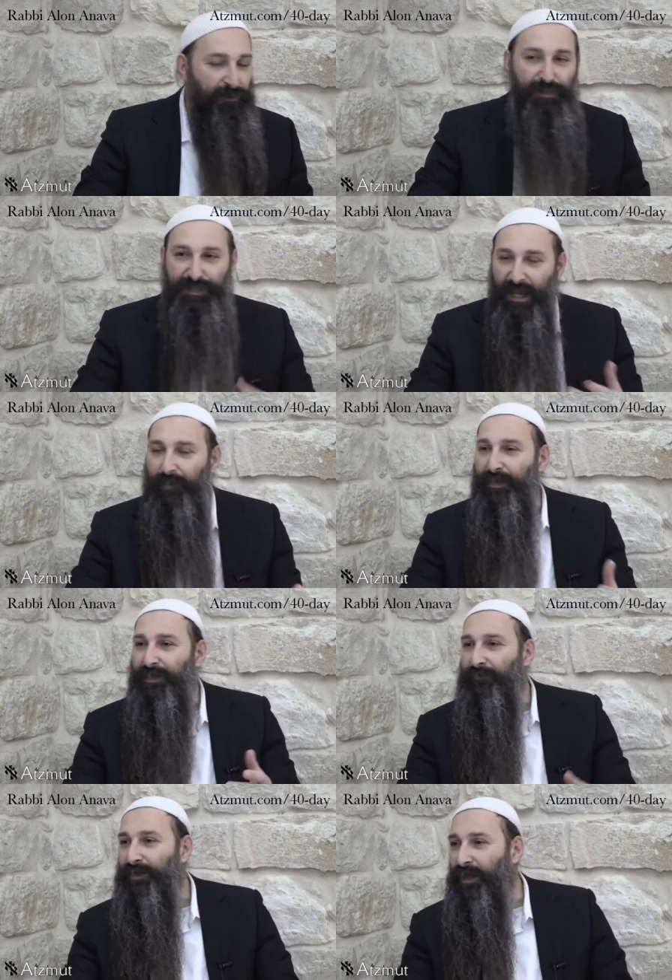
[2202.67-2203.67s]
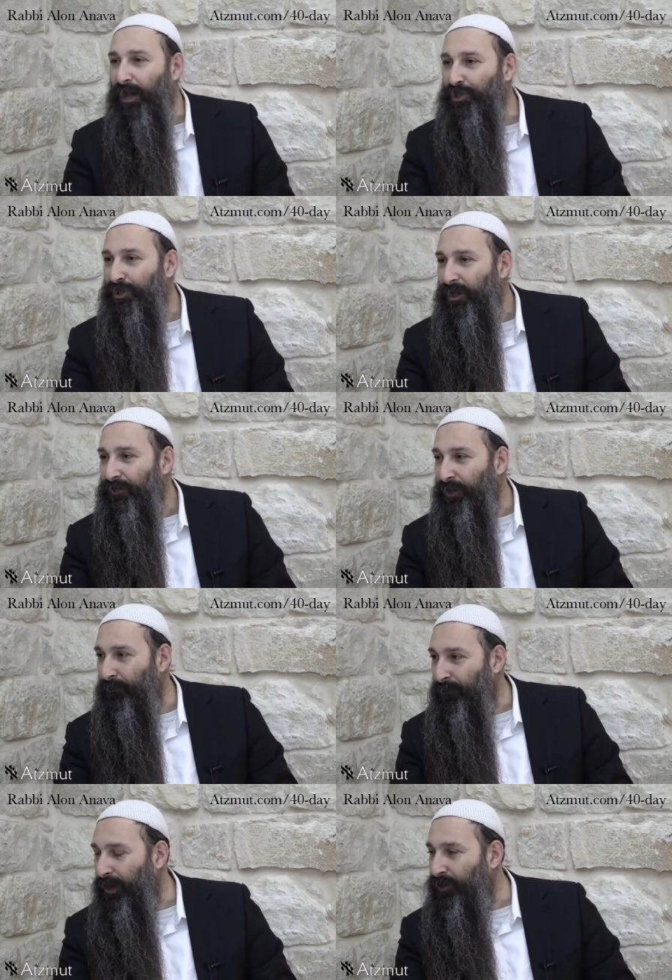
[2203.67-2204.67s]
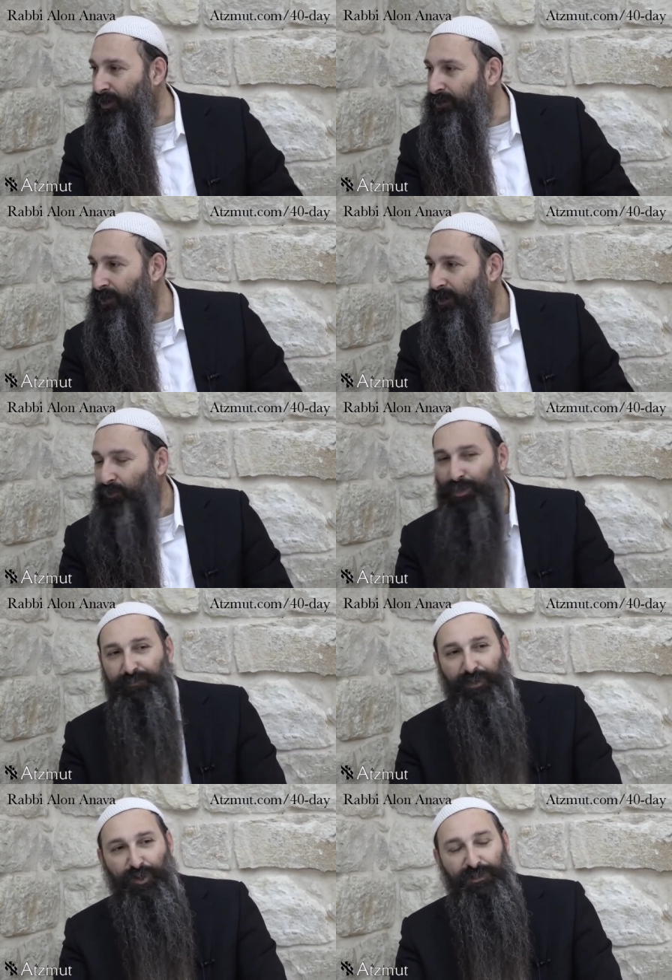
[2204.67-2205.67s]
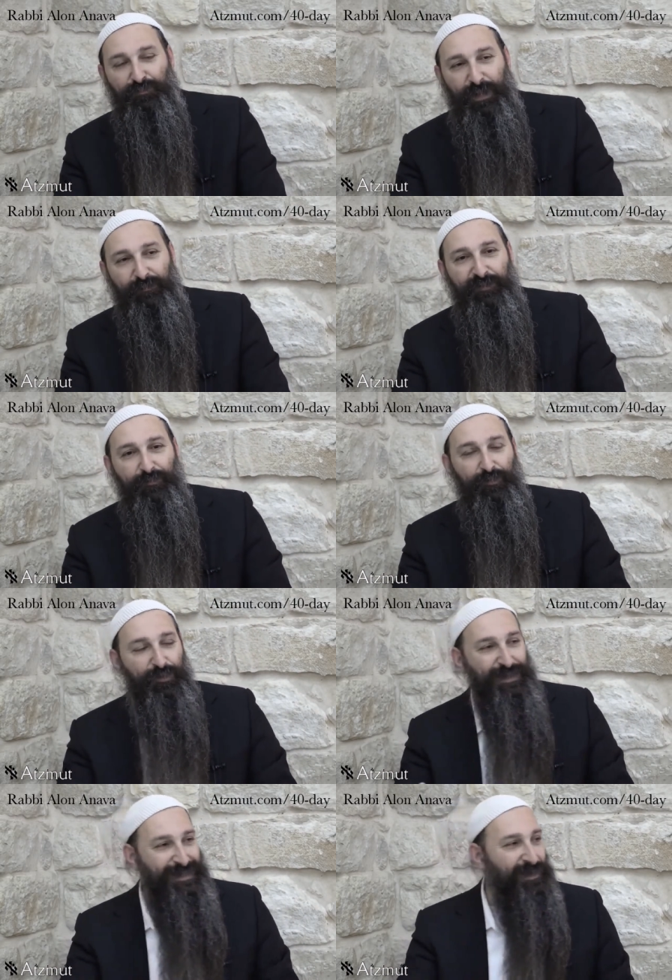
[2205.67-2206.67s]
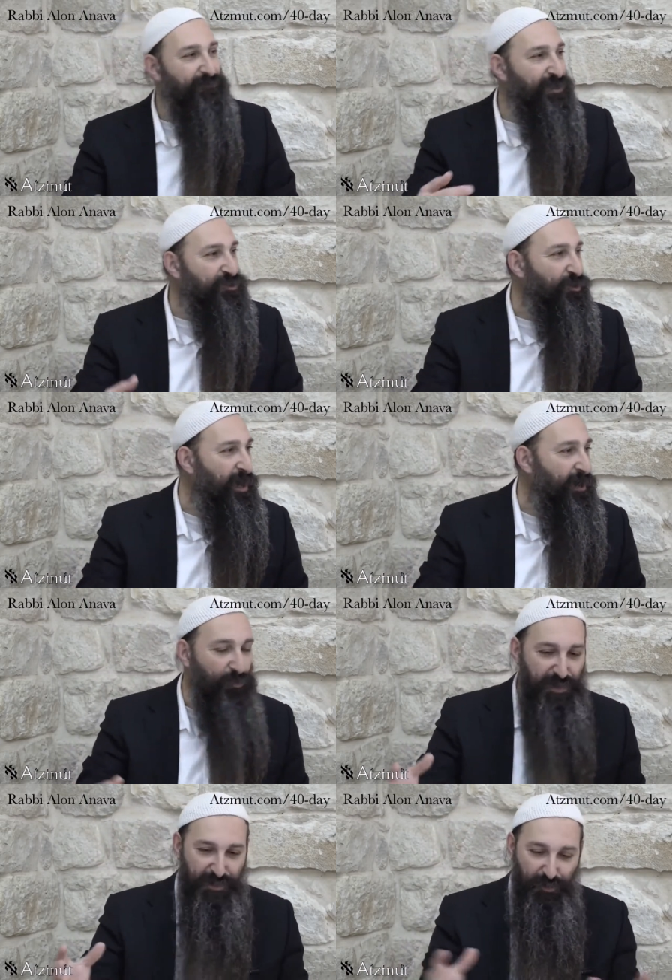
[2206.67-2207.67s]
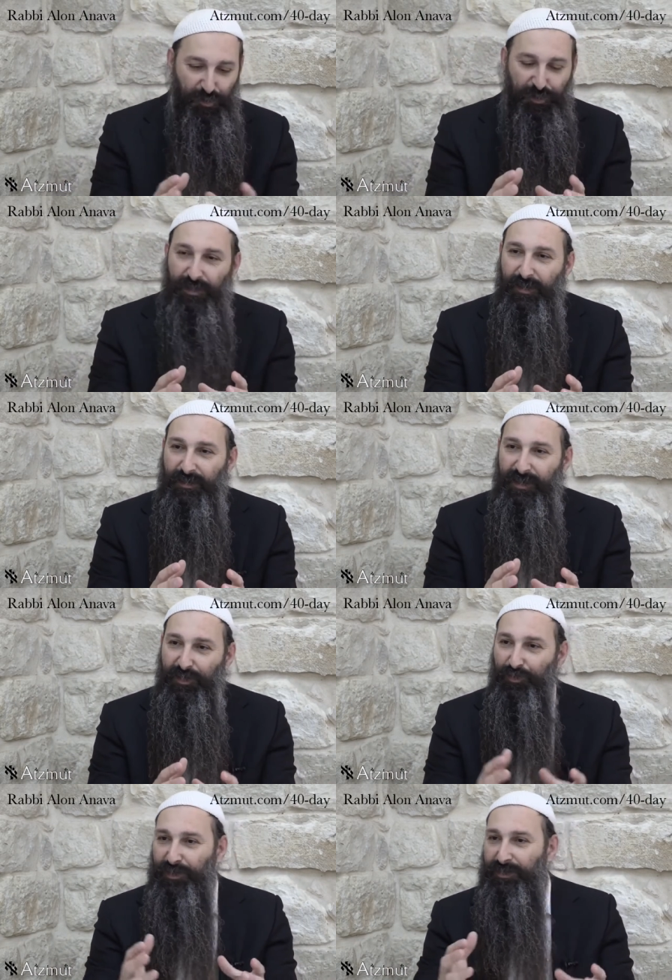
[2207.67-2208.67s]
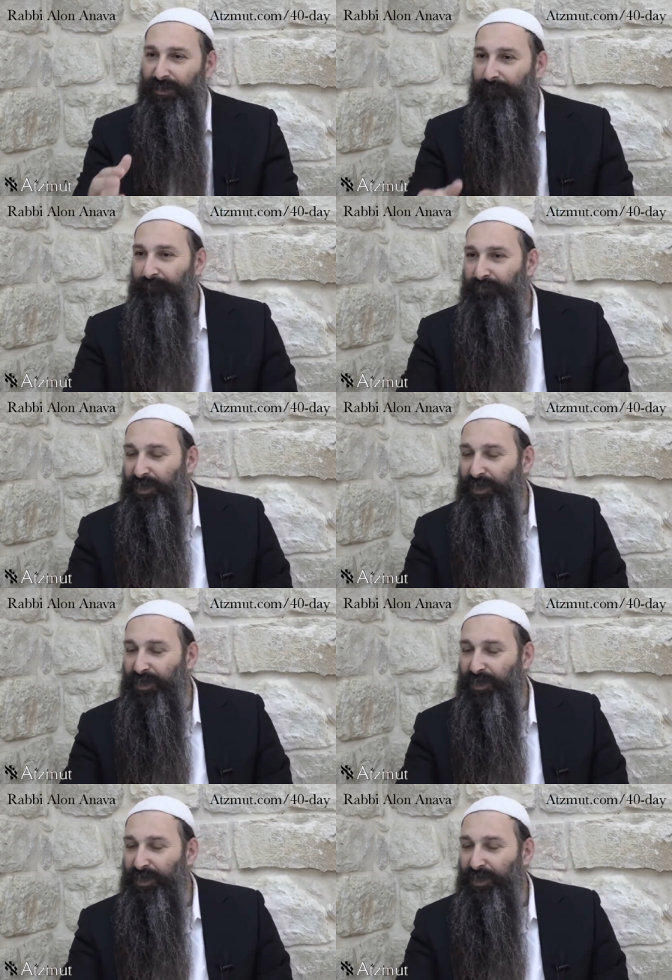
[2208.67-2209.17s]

The second Bet HaMikdash, the merit was because when we received the Torah, we stood in unity.